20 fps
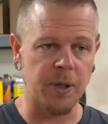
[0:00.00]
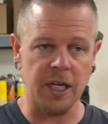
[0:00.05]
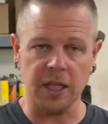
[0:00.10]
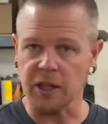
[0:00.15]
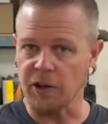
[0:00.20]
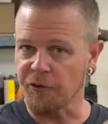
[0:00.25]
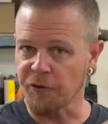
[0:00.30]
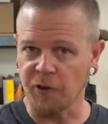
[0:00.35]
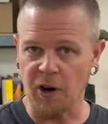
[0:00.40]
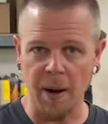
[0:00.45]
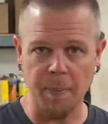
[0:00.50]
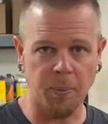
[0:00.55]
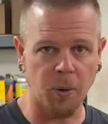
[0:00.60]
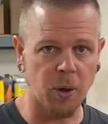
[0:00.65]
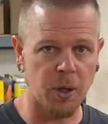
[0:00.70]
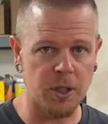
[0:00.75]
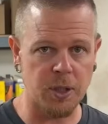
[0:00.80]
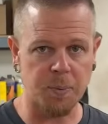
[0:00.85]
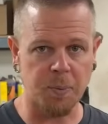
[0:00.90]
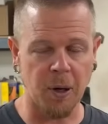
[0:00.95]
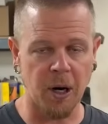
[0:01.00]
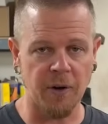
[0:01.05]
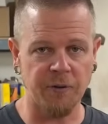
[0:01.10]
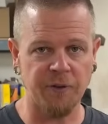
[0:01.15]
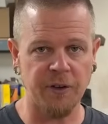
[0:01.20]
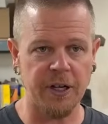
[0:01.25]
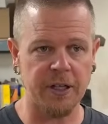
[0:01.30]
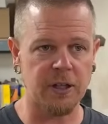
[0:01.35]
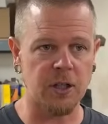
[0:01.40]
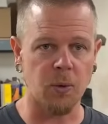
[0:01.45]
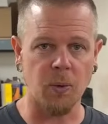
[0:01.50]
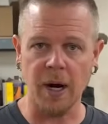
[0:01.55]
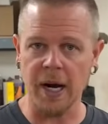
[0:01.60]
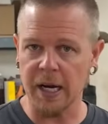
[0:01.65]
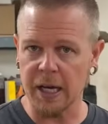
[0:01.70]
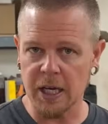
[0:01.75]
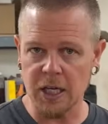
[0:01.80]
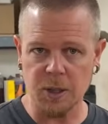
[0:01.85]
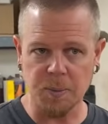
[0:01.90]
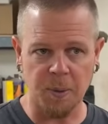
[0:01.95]
We get the fretboards perfect, the
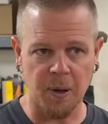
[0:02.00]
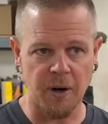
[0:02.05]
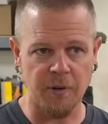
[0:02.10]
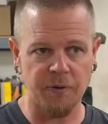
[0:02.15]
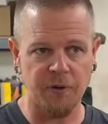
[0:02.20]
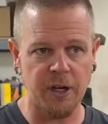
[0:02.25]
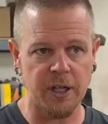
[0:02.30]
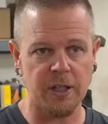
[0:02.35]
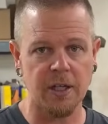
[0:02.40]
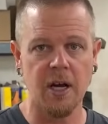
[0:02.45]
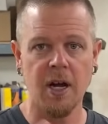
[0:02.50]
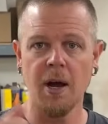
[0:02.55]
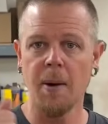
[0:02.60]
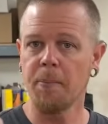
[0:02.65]
radius perfect,